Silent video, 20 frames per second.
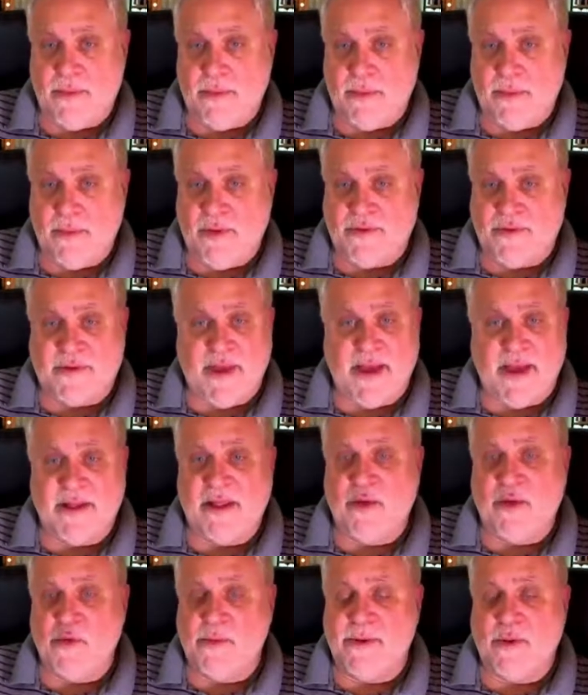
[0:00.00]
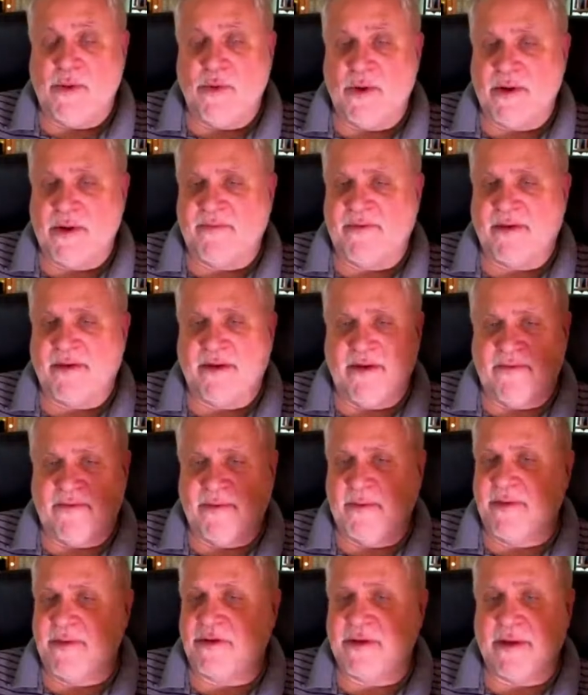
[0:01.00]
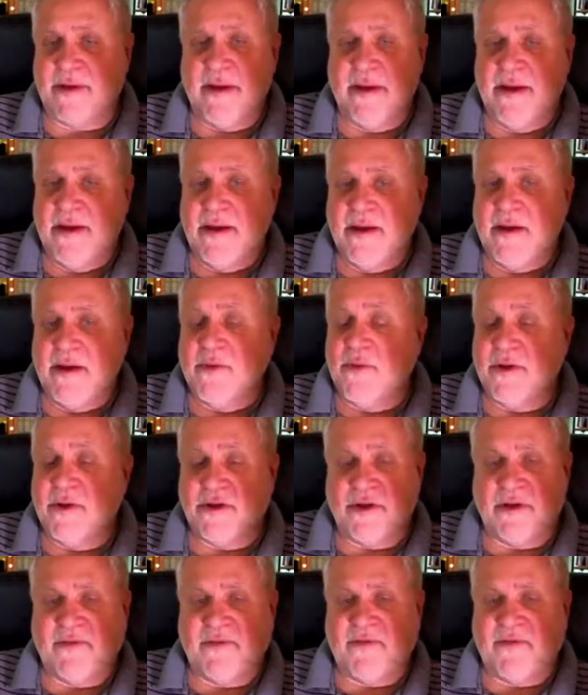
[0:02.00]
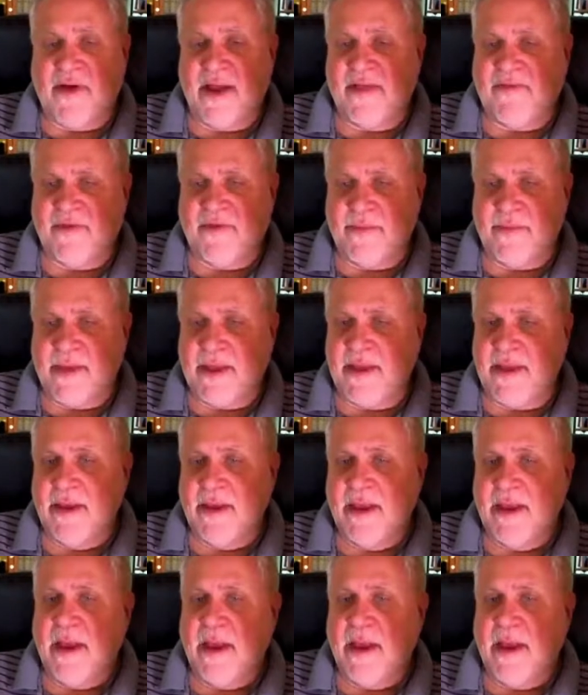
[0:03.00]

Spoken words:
most likely will be working for the government, which is fine for me.